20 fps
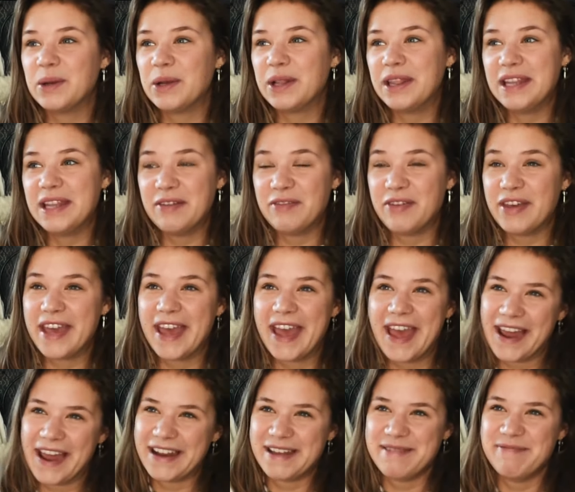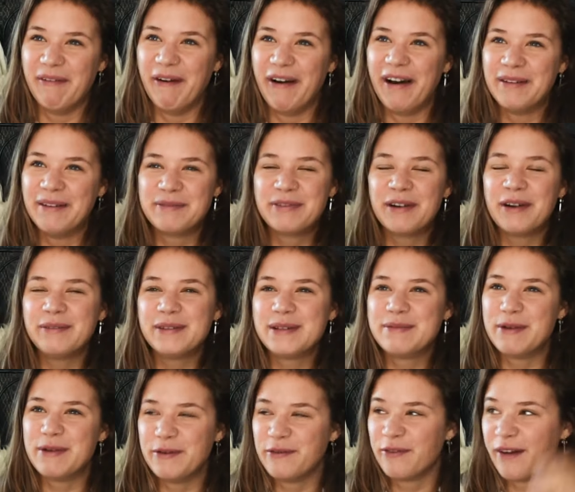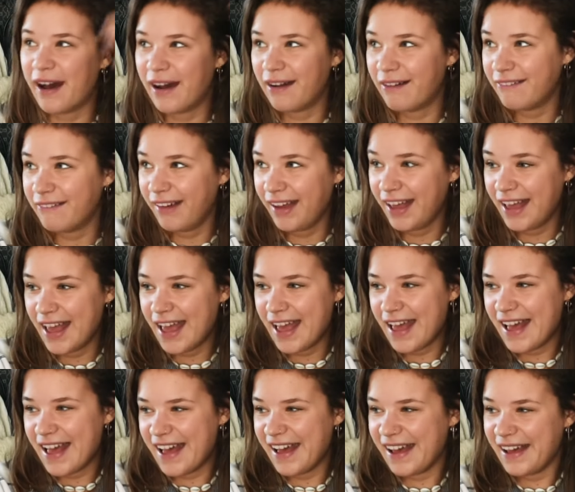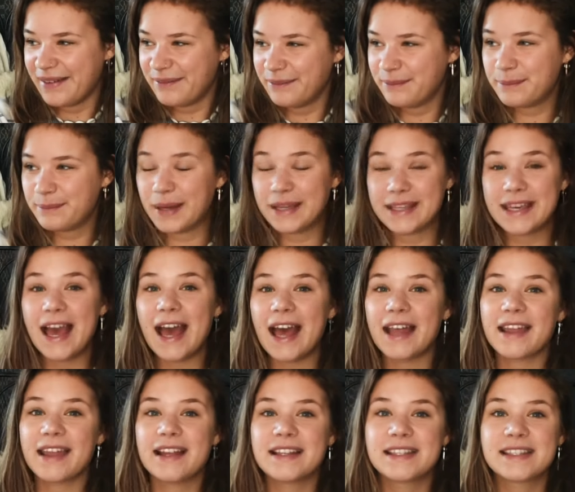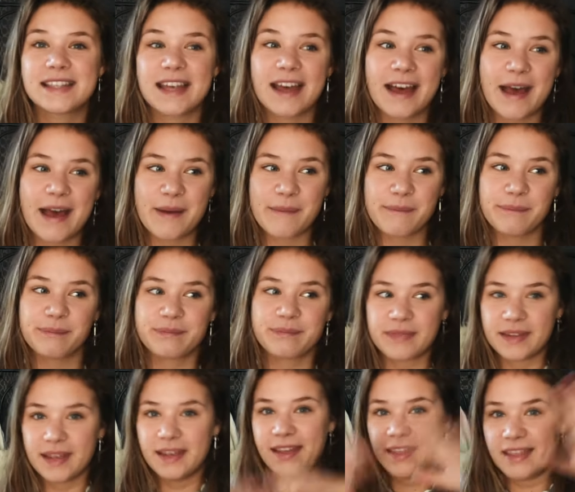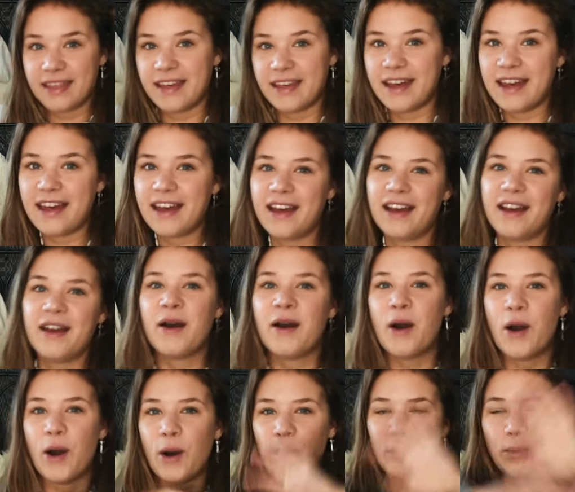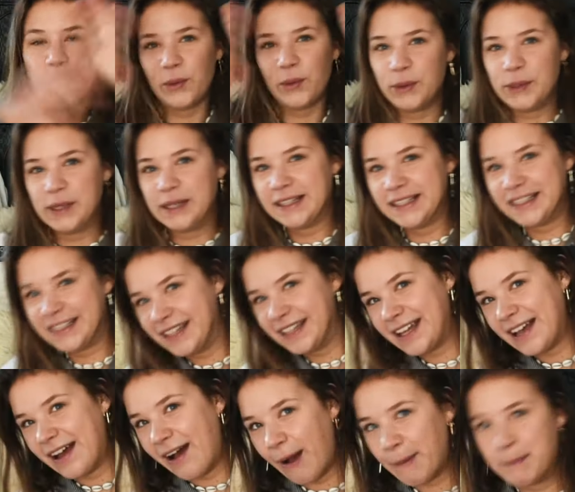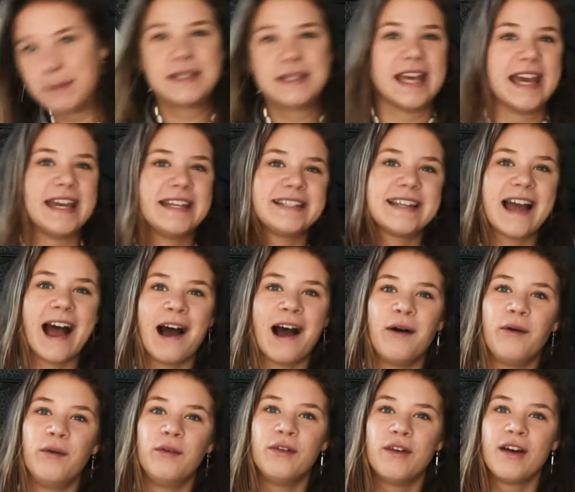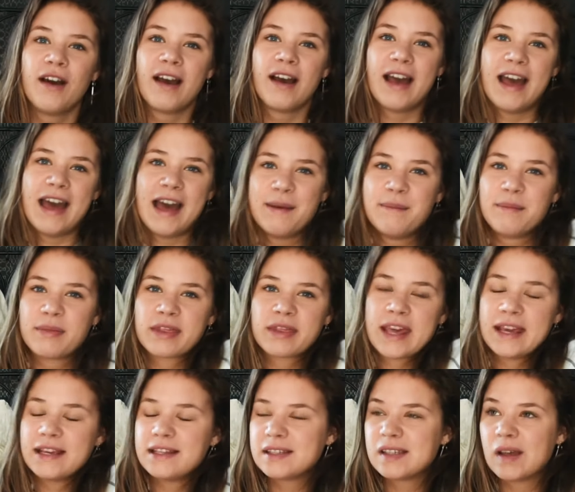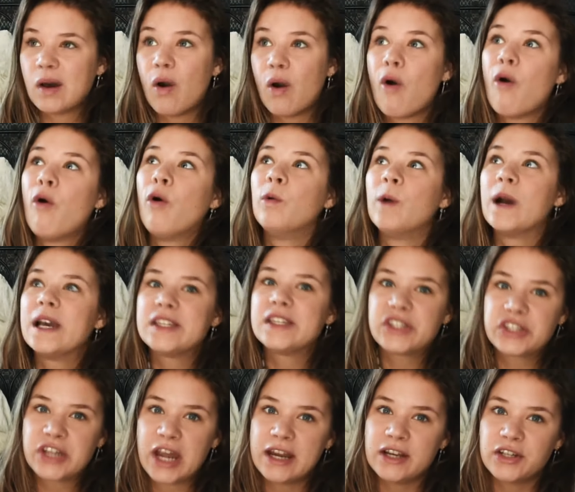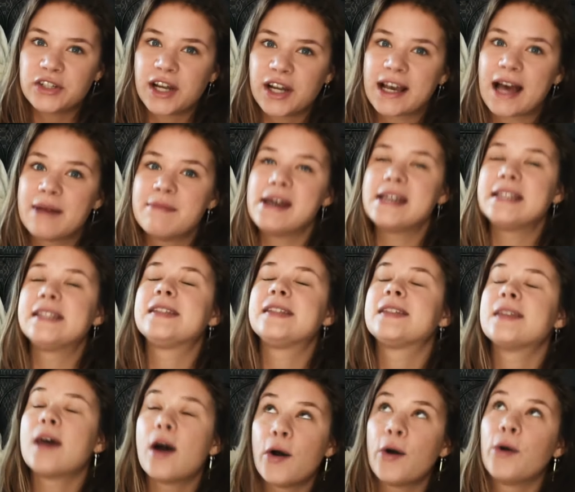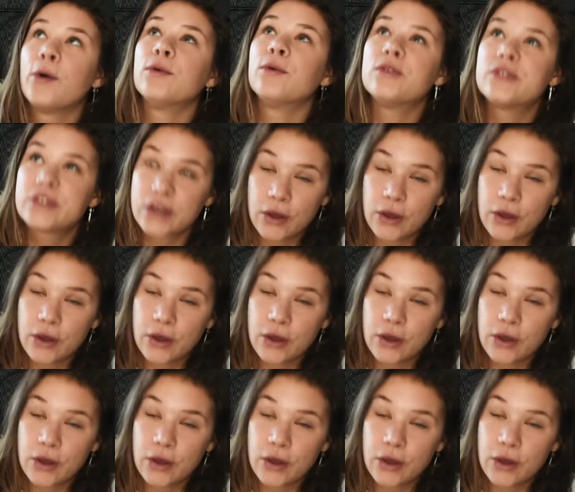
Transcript: live here anymore. I'll probably move out. But yeah, that's the whole update now. Things always change. Like, I made so